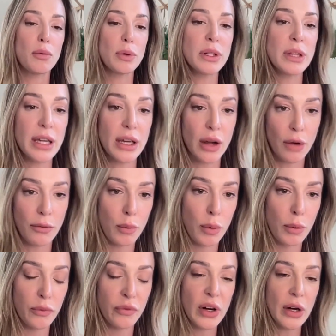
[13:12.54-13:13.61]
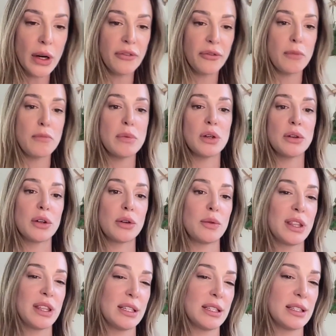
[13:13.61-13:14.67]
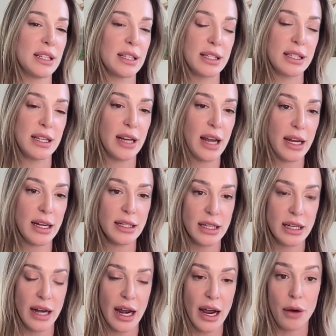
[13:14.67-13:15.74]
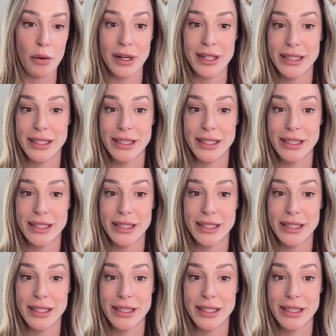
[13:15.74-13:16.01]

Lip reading: Like we're very familiar with this 16, 18-hour